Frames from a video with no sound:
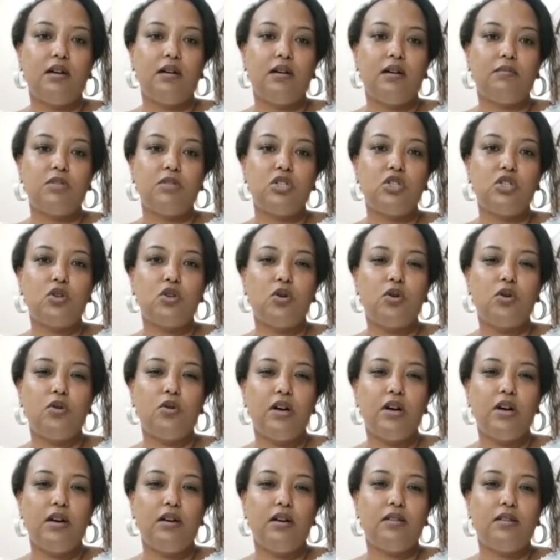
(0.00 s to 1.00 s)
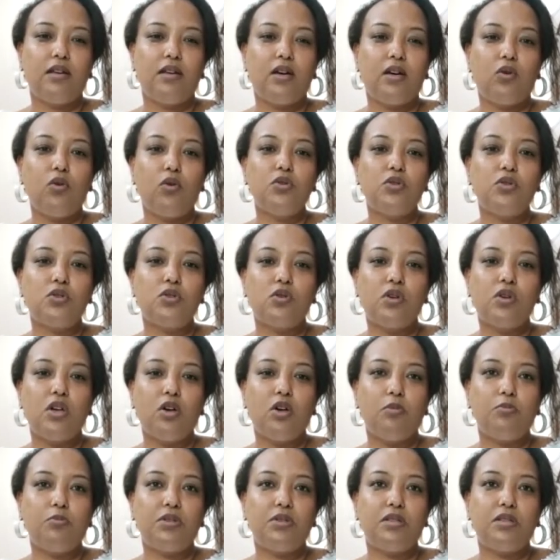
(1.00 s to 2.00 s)
So that also
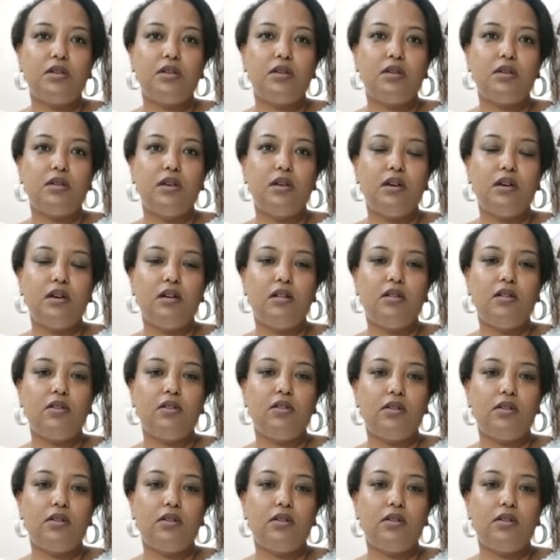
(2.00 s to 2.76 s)
helps the health